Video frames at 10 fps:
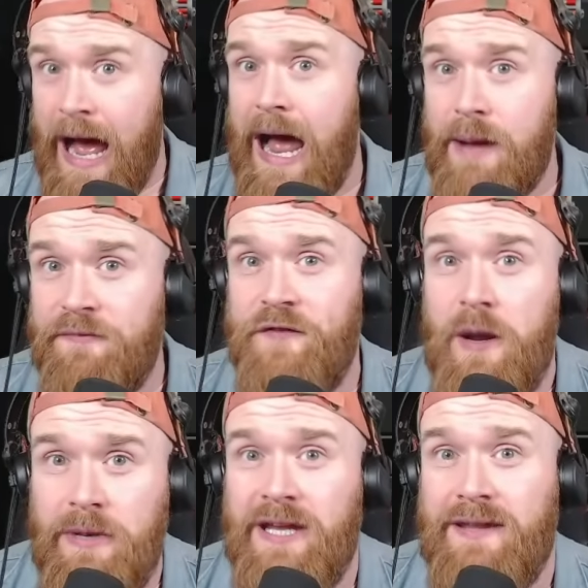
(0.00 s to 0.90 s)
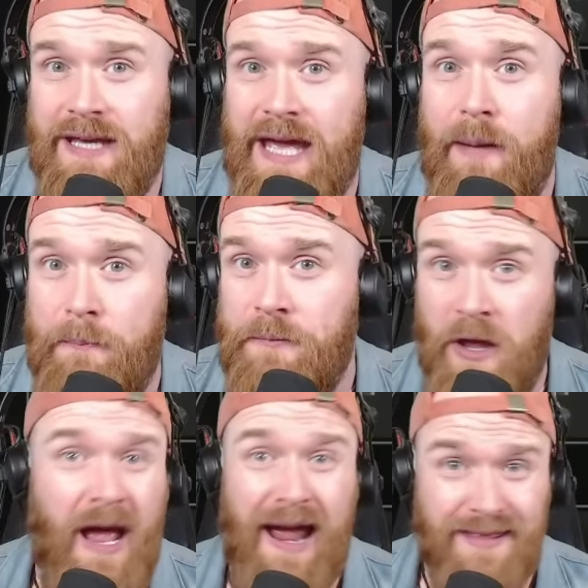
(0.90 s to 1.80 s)
I'm firmly in the camp
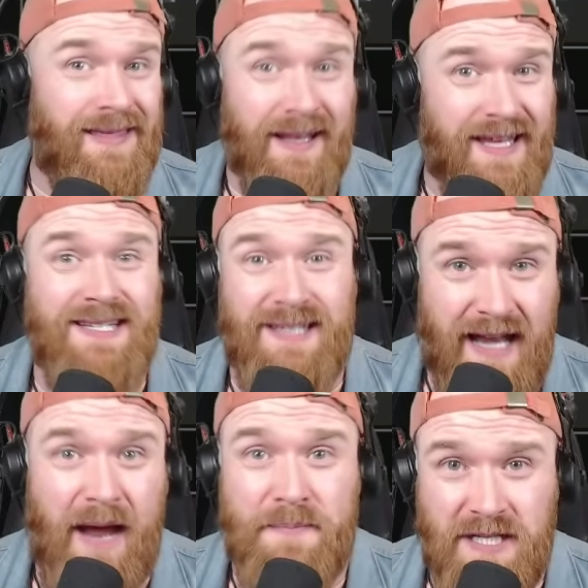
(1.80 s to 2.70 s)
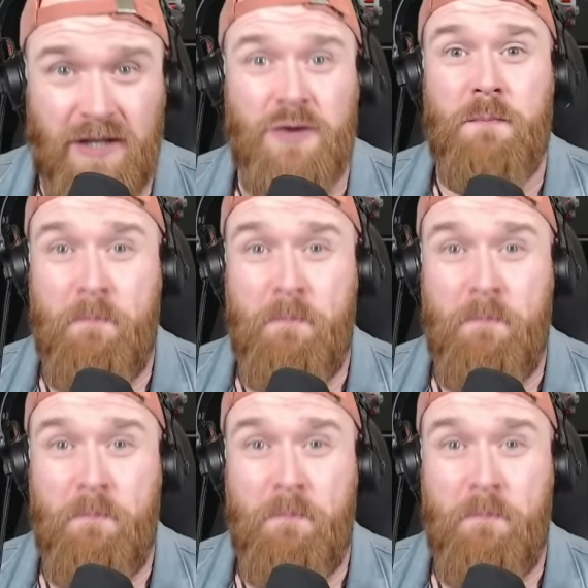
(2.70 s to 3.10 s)
that I think this is an absolute